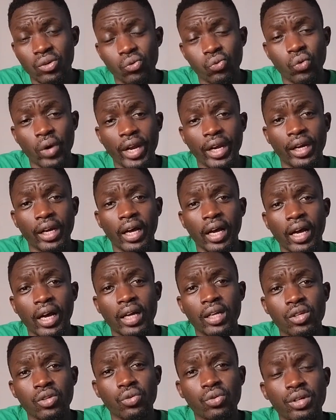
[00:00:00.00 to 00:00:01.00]
When
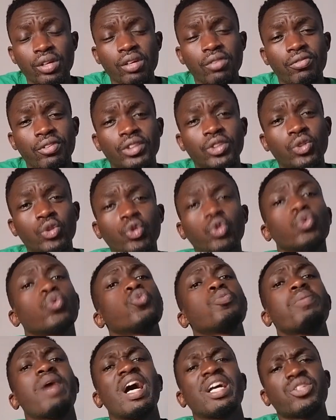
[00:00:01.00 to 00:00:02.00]
you give it
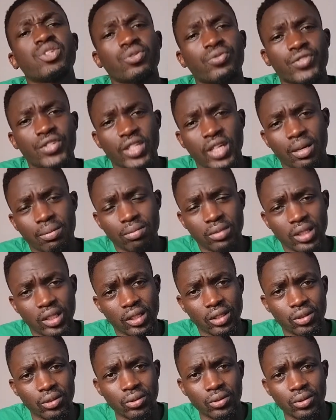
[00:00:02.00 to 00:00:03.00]
too much of
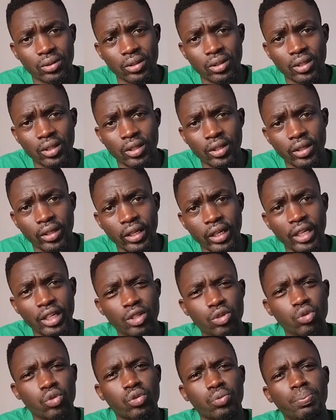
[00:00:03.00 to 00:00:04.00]
something,
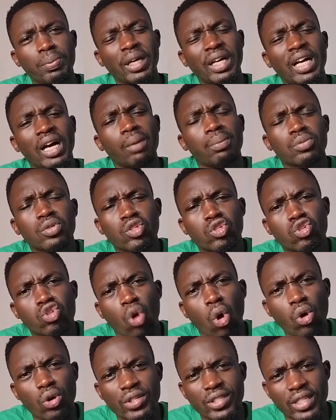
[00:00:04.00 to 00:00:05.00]
it becomes
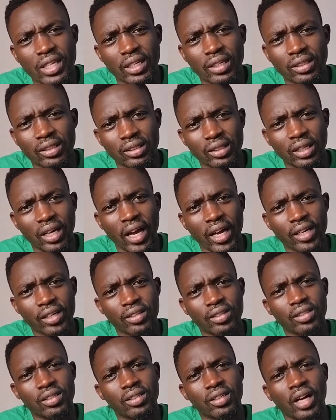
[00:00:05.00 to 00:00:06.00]
toxic,
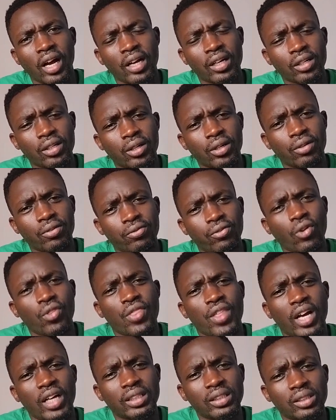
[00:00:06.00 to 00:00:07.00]
and for
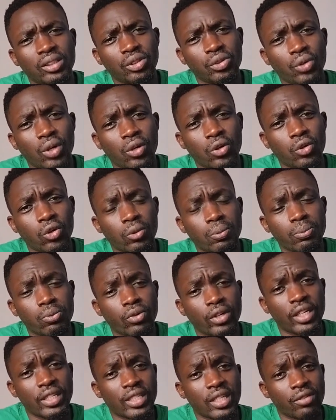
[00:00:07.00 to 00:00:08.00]
that your crop
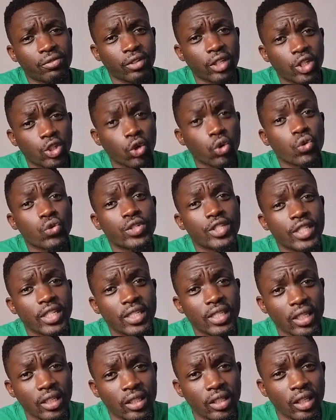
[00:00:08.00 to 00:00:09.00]
will suffer
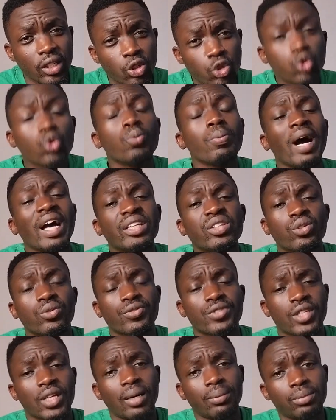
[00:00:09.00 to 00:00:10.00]
toxicity. Too much
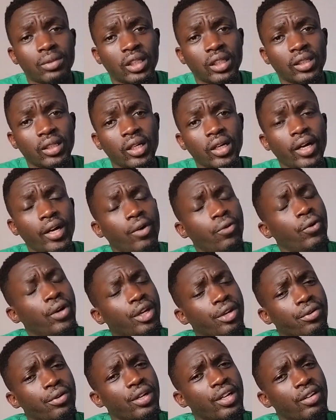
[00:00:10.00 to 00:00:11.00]
of something.
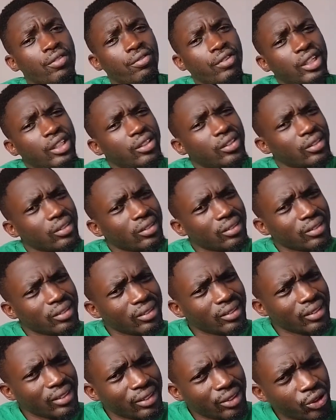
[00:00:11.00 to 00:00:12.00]
When you give it
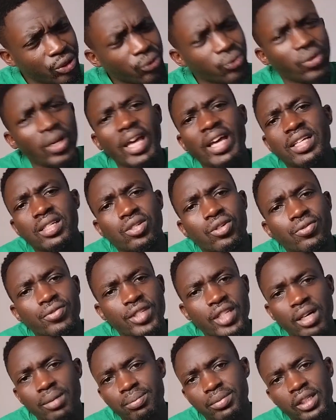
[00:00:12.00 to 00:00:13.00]
too less of
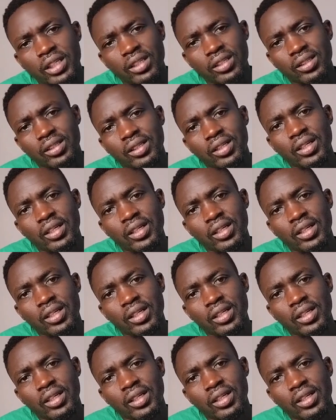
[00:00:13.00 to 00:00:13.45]
something,